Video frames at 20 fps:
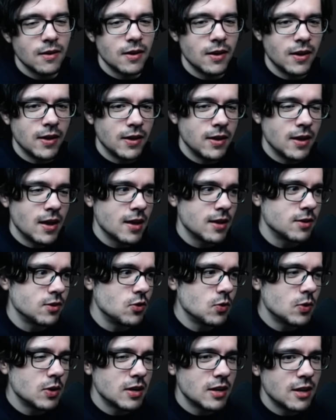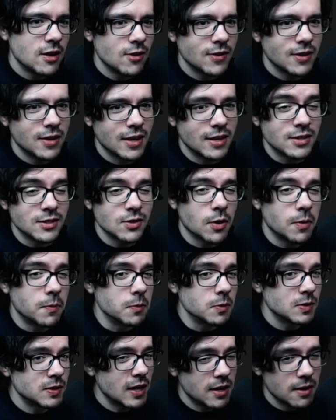And you can heal against
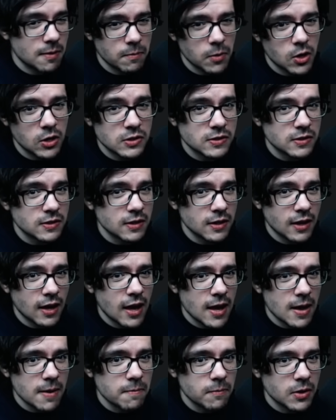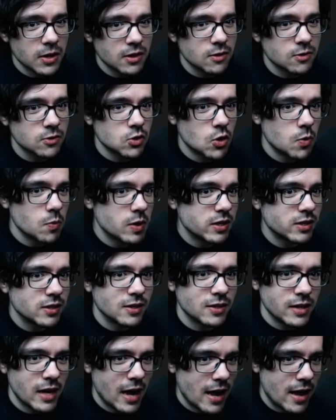almost any boss in the game. Like, there's always
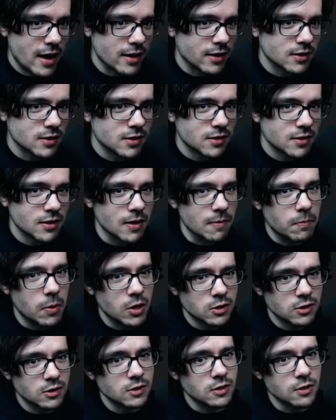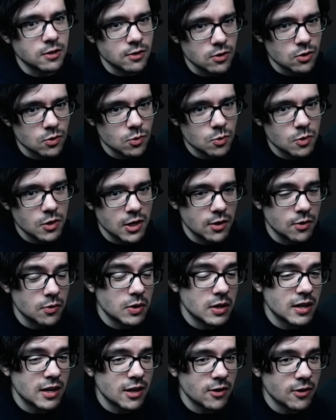attacks that bosses do that you
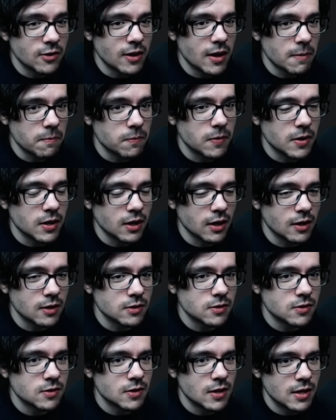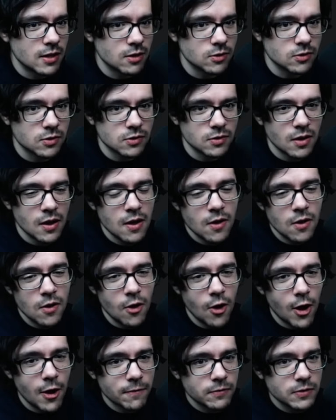can heal up against. And there's
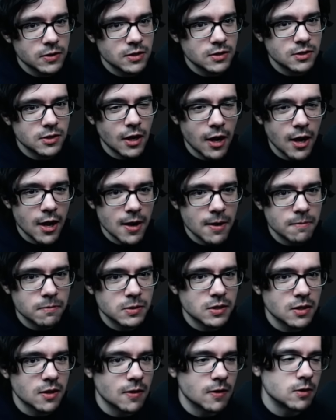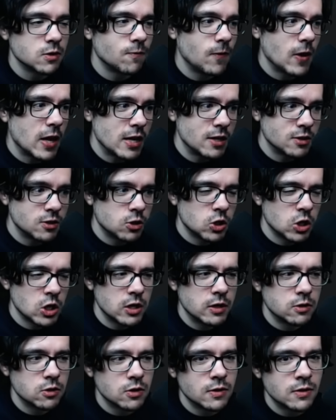oftentimes, like, phase
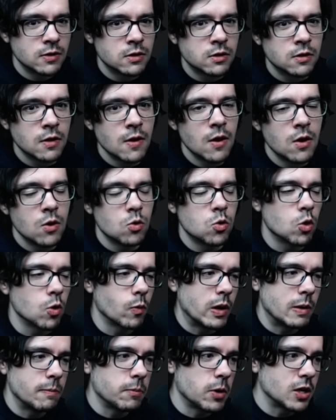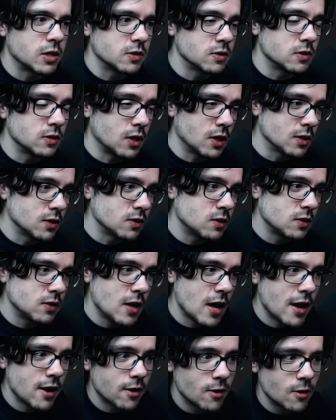changes, or when bosses get
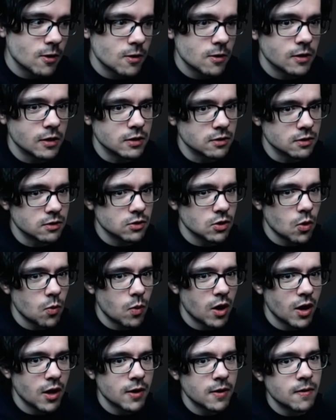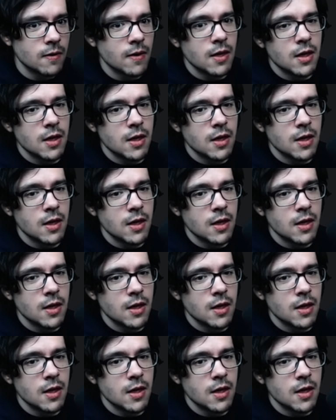staggered, and so on,